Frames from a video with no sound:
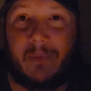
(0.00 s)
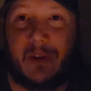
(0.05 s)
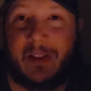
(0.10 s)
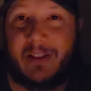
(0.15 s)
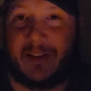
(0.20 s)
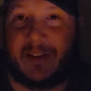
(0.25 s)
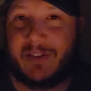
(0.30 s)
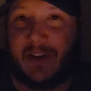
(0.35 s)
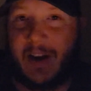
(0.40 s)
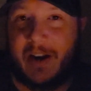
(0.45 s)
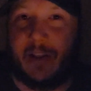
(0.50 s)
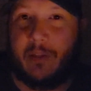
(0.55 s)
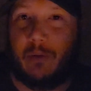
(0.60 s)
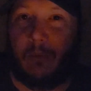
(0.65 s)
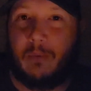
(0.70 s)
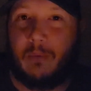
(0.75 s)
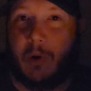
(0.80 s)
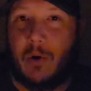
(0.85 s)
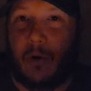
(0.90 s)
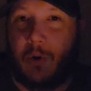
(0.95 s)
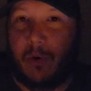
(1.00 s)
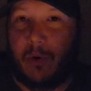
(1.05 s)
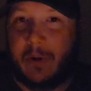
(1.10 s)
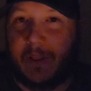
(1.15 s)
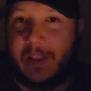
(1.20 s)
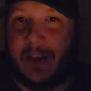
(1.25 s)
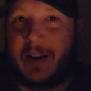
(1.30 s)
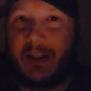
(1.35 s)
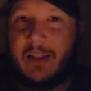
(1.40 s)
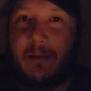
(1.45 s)
at the side of the road,
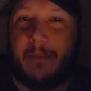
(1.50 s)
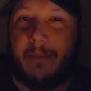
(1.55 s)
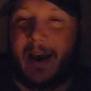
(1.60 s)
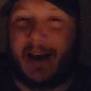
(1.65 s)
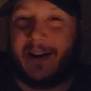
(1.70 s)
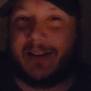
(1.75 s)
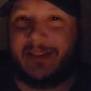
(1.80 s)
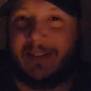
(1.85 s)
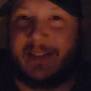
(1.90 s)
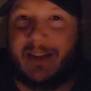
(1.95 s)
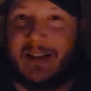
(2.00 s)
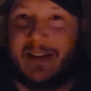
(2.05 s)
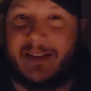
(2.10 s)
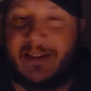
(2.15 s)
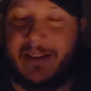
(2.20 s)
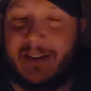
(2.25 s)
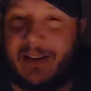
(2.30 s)
and then in the back seat,